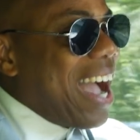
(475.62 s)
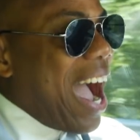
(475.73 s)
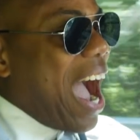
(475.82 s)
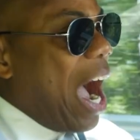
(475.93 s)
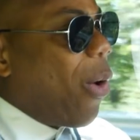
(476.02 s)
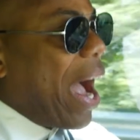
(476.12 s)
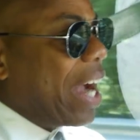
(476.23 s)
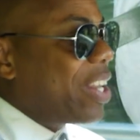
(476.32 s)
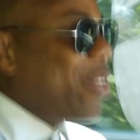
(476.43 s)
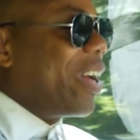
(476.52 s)
how
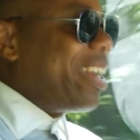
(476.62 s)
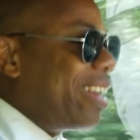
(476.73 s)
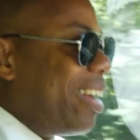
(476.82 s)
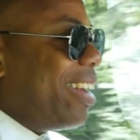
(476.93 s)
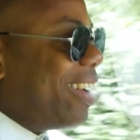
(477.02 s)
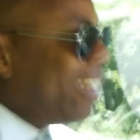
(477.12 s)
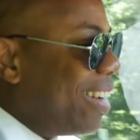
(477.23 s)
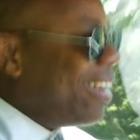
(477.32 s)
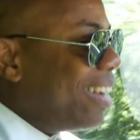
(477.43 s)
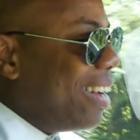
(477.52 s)
accurate
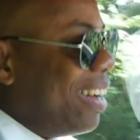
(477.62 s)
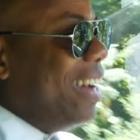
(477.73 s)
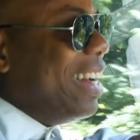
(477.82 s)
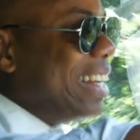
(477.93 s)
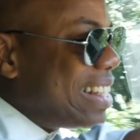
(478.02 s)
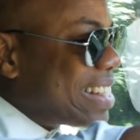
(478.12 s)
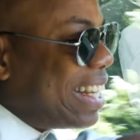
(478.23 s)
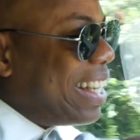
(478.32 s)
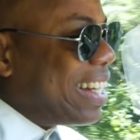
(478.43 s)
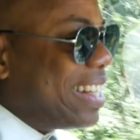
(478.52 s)
is
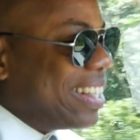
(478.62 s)
it?